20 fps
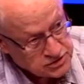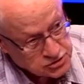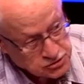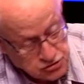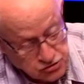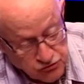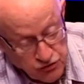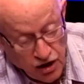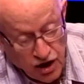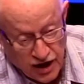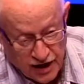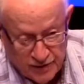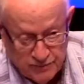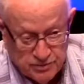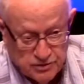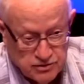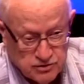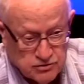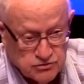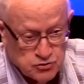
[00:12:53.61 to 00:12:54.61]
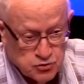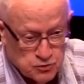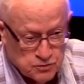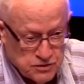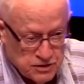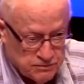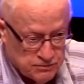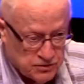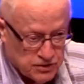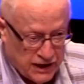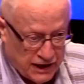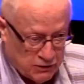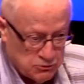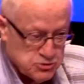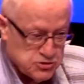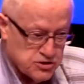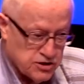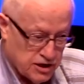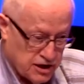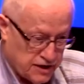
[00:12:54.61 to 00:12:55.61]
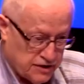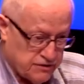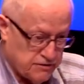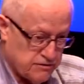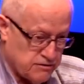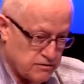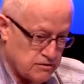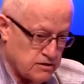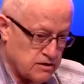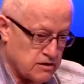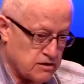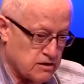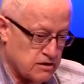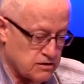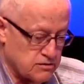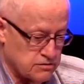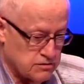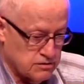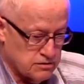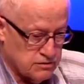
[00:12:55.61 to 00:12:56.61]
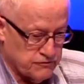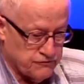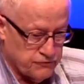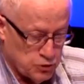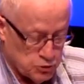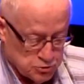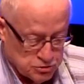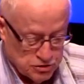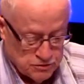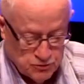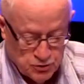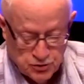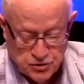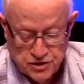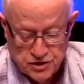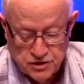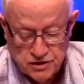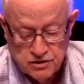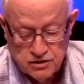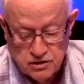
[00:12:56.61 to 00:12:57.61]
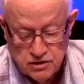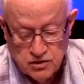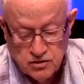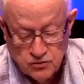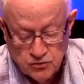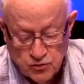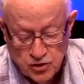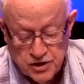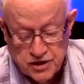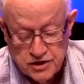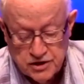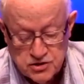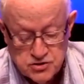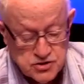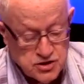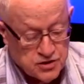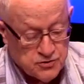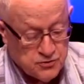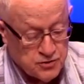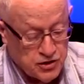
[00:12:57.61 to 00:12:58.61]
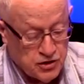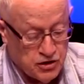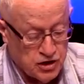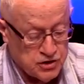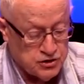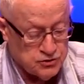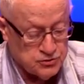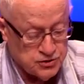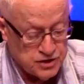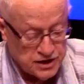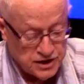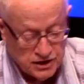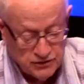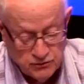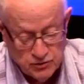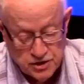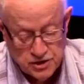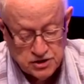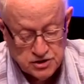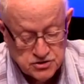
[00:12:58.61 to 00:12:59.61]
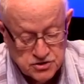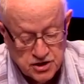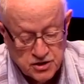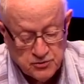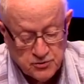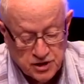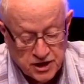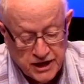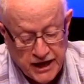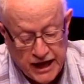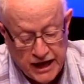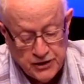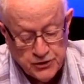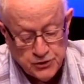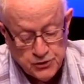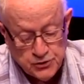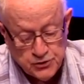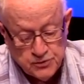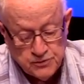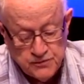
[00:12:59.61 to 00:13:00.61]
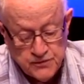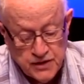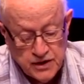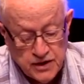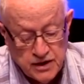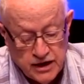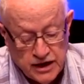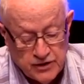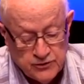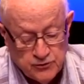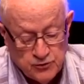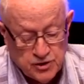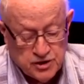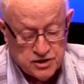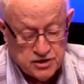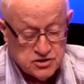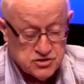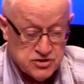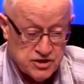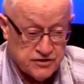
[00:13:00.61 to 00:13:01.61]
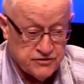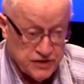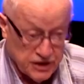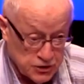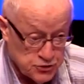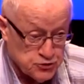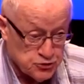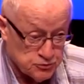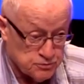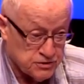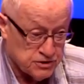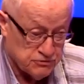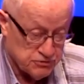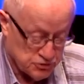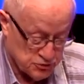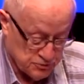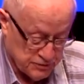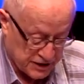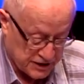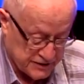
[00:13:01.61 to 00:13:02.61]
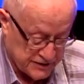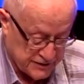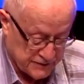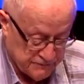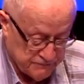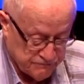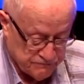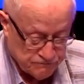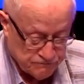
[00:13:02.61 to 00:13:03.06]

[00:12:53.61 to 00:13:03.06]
describe to people outside the float community what it is that we are doing, what it is that we can do, and what it is that they should be respecting.